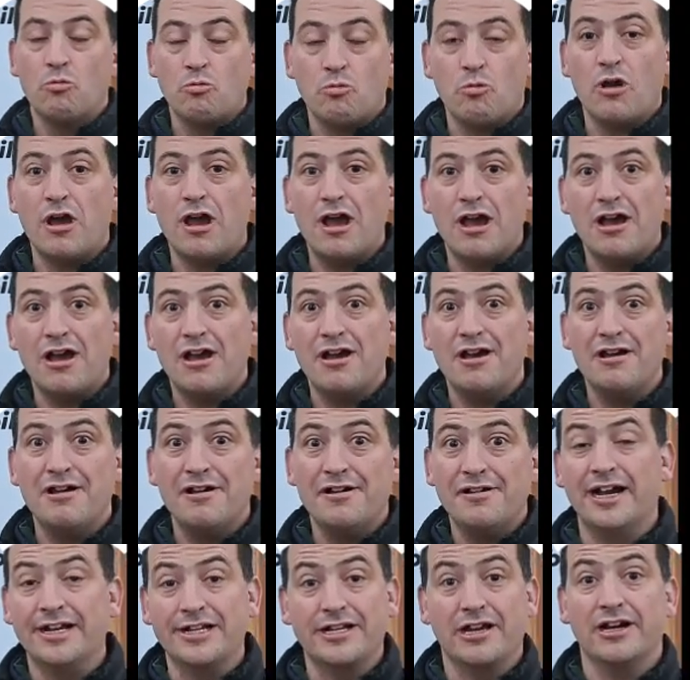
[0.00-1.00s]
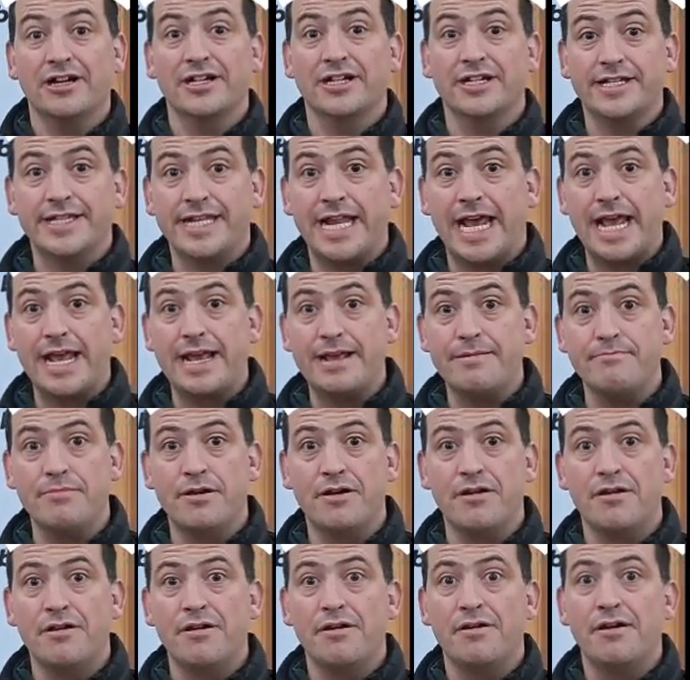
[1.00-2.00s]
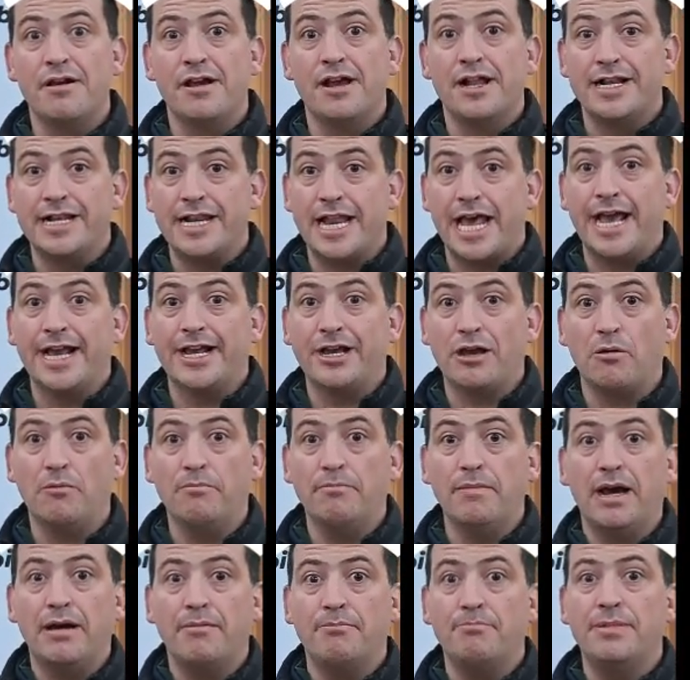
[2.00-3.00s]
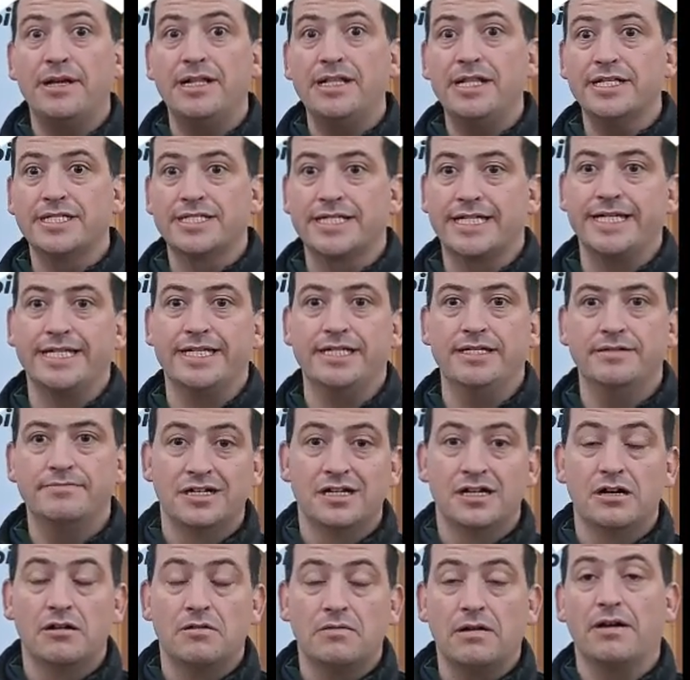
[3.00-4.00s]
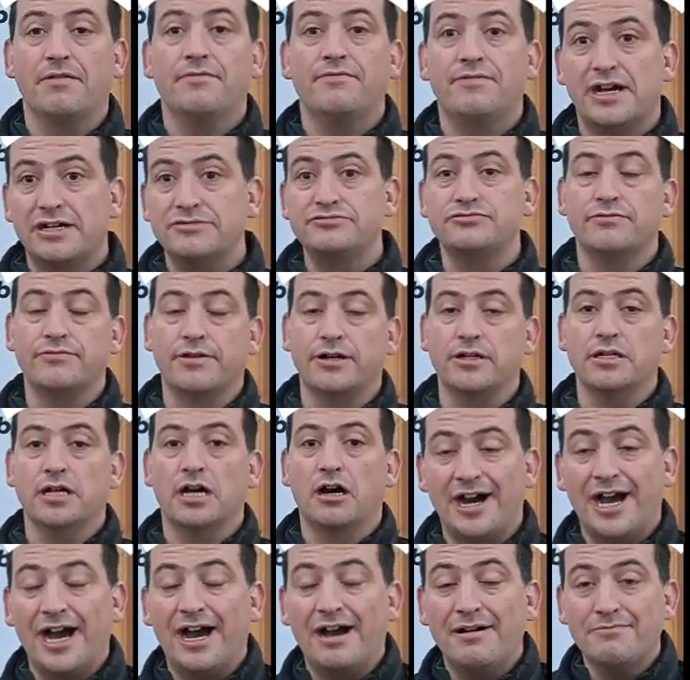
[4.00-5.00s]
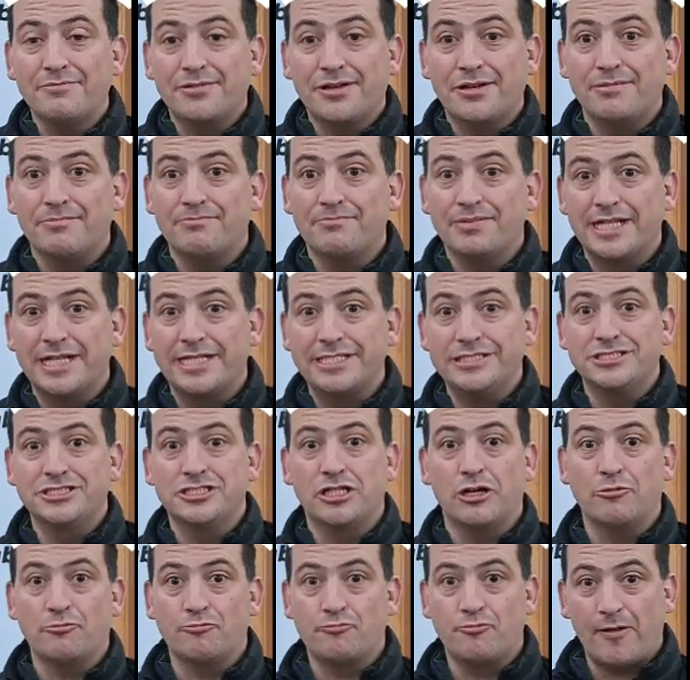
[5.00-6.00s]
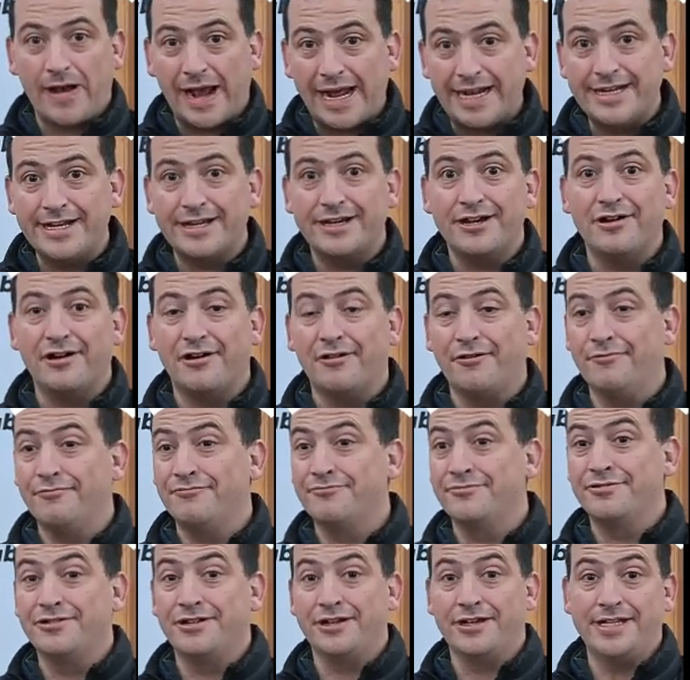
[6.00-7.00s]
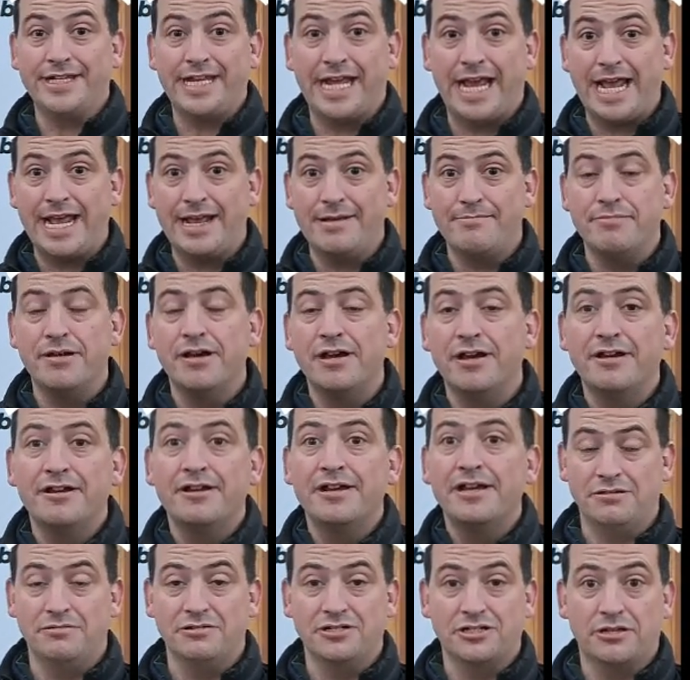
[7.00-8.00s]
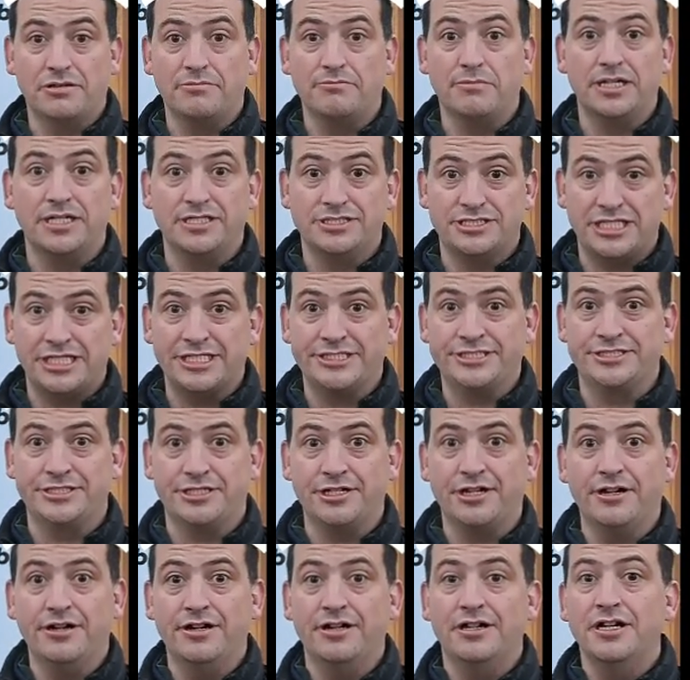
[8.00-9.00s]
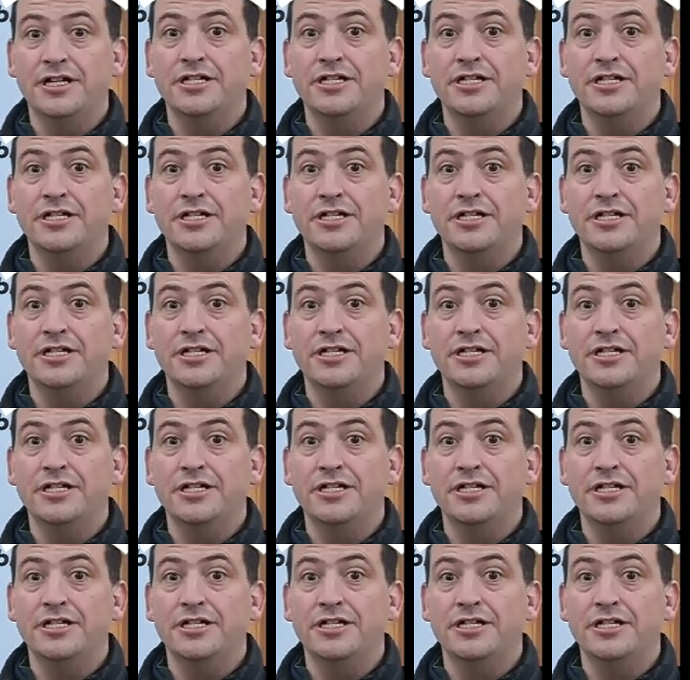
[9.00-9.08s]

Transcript: where I got the name Leg Up Ability. Well, first of all, I have to place the credit of the name to my sister.